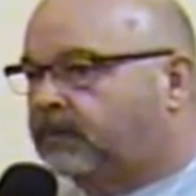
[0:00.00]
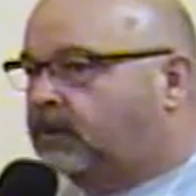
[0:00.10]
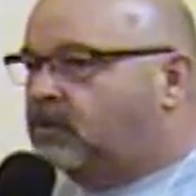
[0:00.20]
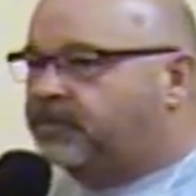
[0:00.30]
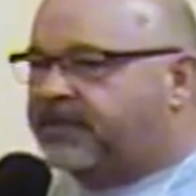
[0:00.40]

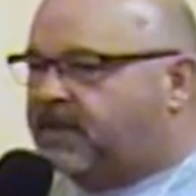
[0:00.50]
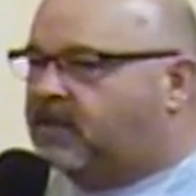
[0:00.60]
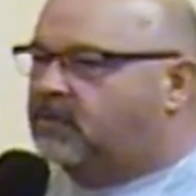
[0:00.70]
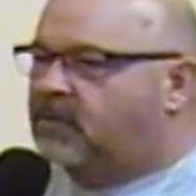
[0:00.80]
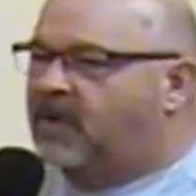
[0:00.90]
You don't think
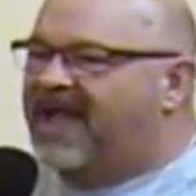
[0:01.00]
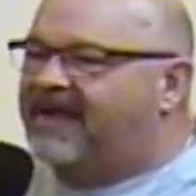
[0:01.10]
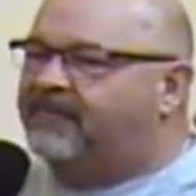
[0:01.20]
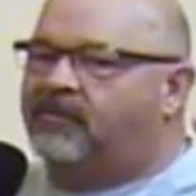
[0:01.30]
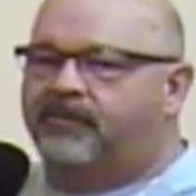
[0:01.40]
you don't
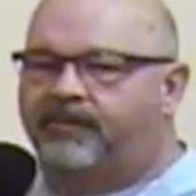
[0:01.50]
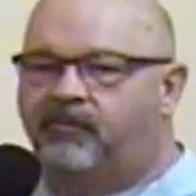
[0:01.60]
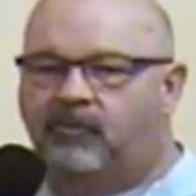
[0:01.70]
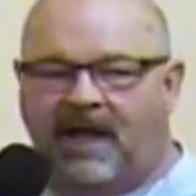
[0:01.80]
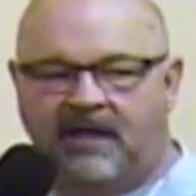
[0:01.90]
have a
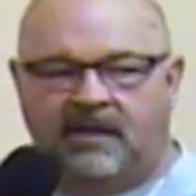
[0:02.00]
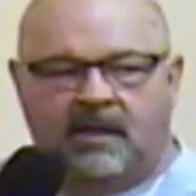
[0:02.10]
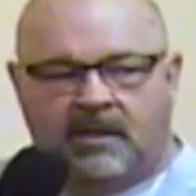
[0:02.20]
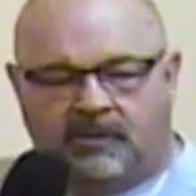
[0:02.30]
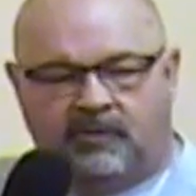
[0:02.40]
right
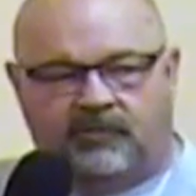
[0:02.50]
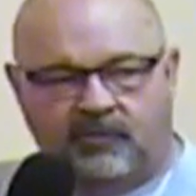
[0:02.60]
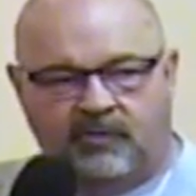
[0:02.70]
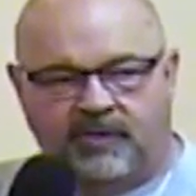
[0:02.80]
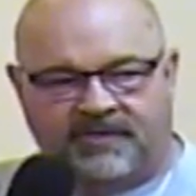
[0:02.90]
to
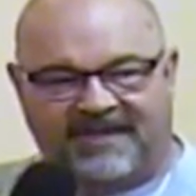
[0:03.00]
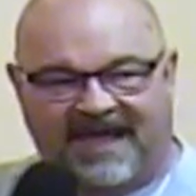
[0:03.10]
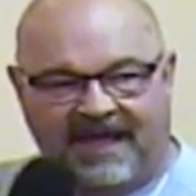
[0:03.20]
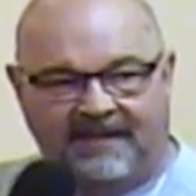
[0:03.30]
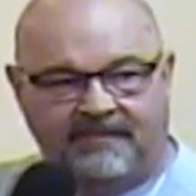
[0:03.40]
do the
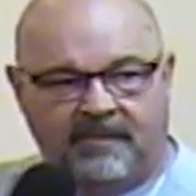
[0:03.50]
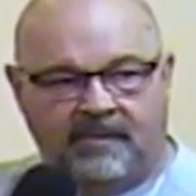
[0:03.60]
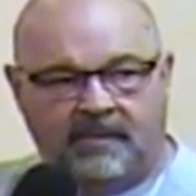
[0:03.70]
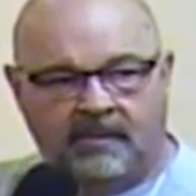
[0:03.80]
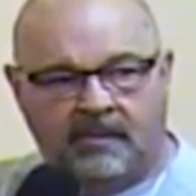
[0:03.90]
same?
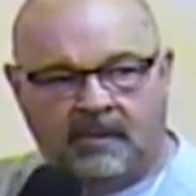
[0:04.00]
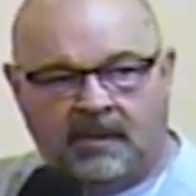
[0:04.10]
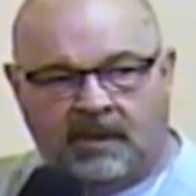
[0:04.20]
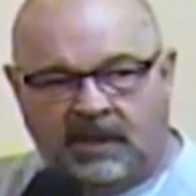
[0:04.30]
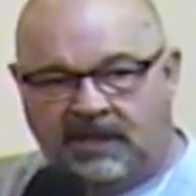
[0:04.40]

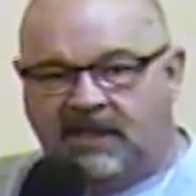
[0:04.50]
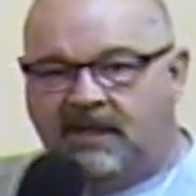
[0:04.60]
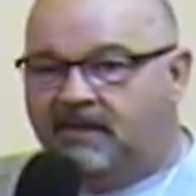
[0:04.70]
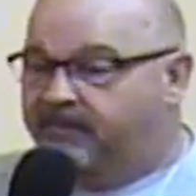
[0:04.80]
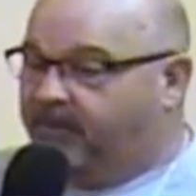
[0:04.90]
And
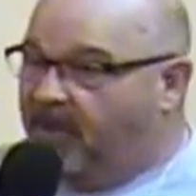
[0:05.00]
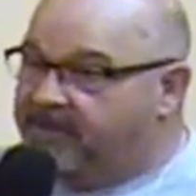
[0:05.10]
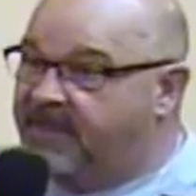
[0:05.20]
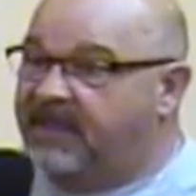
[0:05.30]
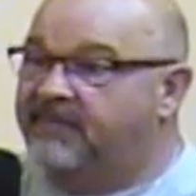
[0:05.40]
then and
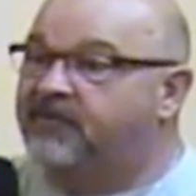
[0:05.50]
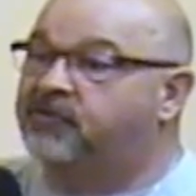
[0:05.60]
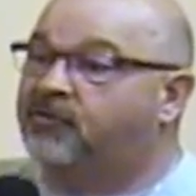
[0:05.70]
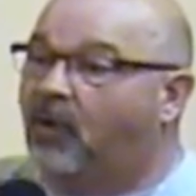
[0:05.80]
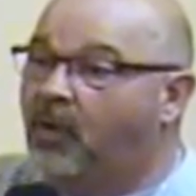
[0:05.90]
plus he
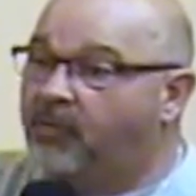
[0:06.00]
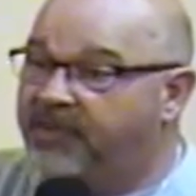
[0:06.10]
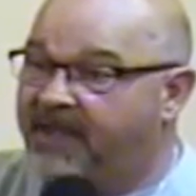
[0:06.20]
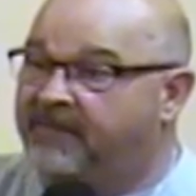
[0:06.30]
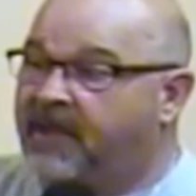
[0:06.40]
even told
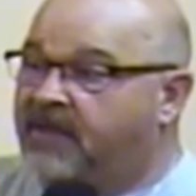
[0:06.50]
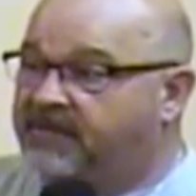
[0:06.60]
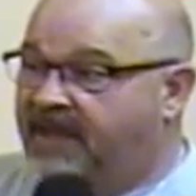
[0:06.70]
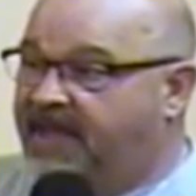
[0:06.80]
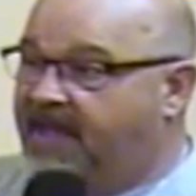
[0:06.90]
them
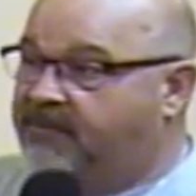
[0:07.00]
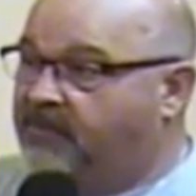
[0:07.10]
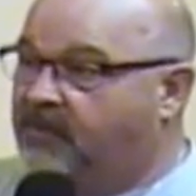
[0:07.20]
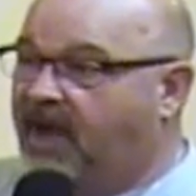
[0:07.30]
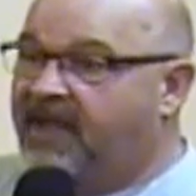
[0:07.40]
they had
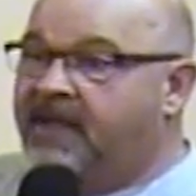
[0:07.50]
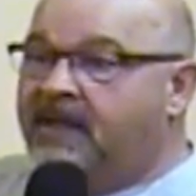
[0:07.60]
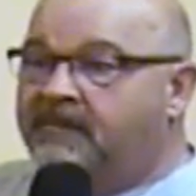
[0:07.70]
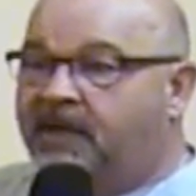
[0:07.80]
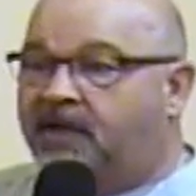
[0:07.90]
the right.
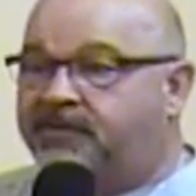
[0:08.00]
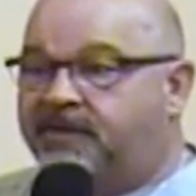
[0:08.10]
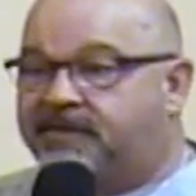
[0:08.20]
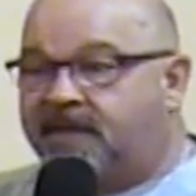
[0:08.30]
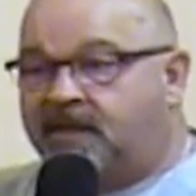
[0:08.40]
Because he
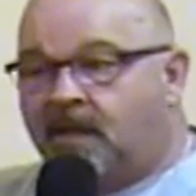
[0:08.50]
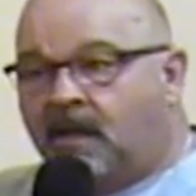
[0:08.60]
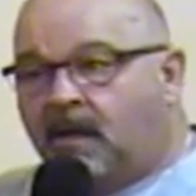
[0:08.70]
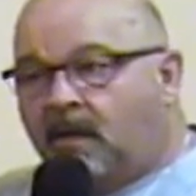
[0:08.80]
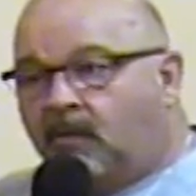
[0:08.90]
said,
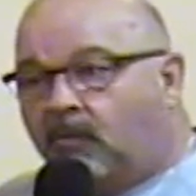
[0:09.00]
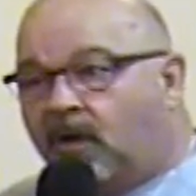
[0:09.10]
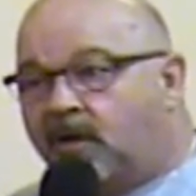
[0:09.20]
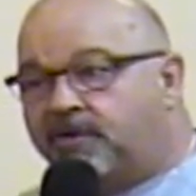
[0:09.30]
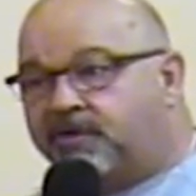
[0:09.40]

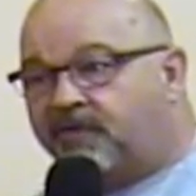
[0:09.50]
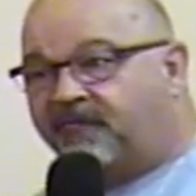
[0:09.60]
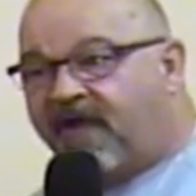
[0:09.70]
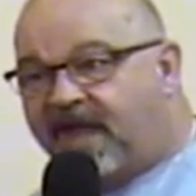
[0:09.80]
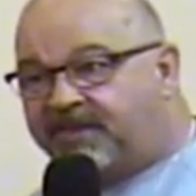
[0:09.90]
Where is your
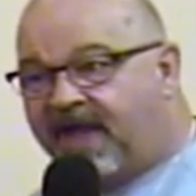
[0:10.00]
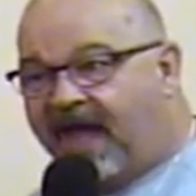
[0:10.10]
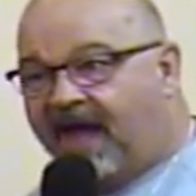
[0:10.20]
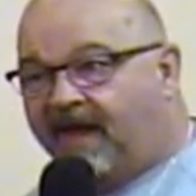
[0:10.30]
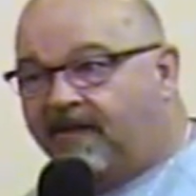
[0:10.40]
faith
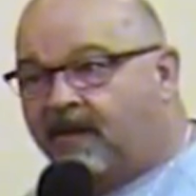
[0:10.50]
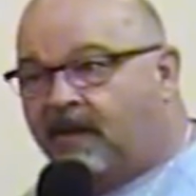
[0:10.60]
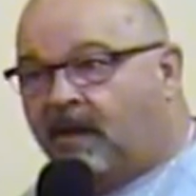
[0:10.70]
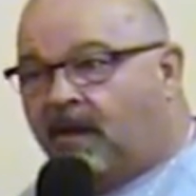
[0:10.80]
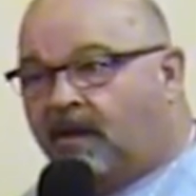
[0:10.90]
at?
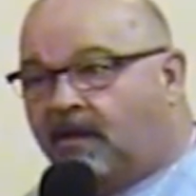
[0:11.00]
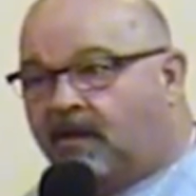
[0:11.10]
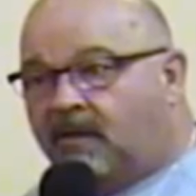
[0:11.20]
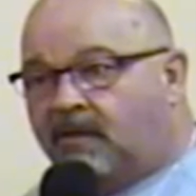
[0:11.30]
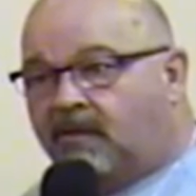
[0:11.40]

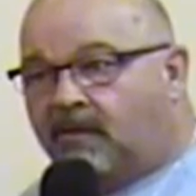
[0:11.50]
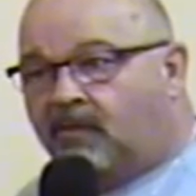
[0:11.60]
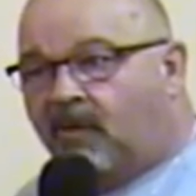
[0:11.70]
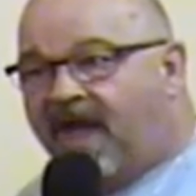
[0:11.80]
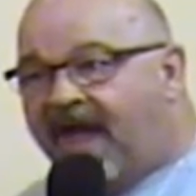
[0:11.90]

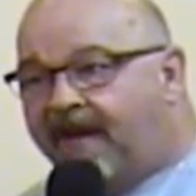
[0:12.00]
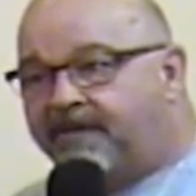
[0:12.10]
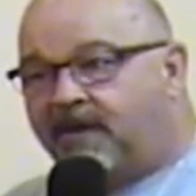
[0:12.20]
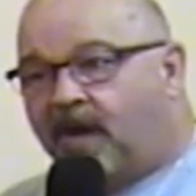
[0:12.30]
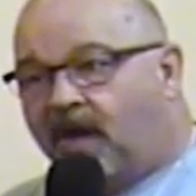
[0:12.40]
What
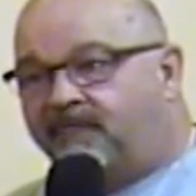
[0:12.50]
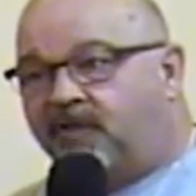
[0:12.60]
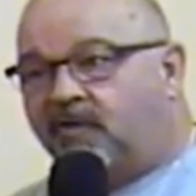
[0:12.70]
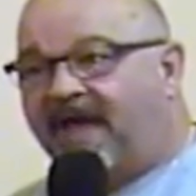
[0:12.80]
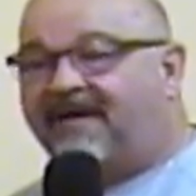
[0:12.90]
happened? Have
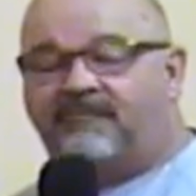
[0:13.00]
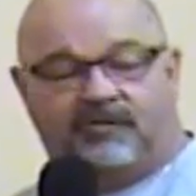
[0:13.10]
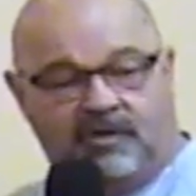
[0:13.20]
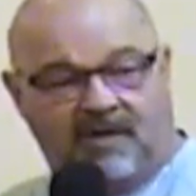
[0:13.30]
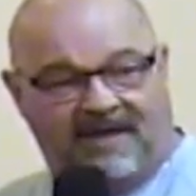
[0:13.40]
you have,
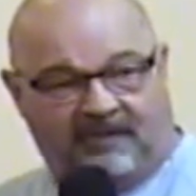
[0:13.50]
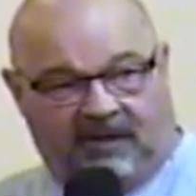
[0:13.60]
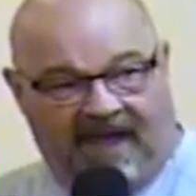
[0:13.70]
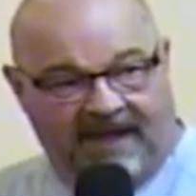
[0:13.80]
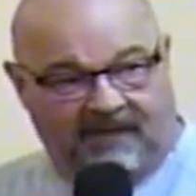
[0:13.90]
do you have a
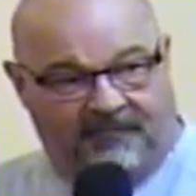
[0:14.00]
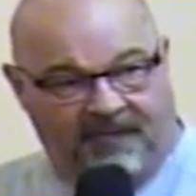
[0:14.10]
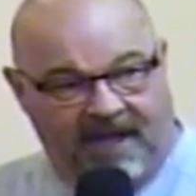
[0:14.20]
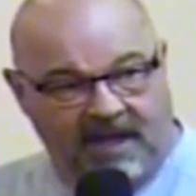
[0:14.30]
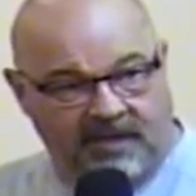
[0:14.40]
lack of
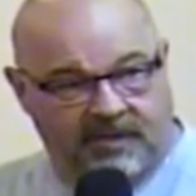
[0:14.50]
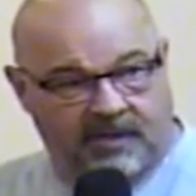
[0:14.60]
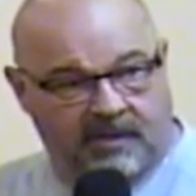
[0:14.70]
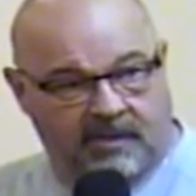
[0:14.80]
faith?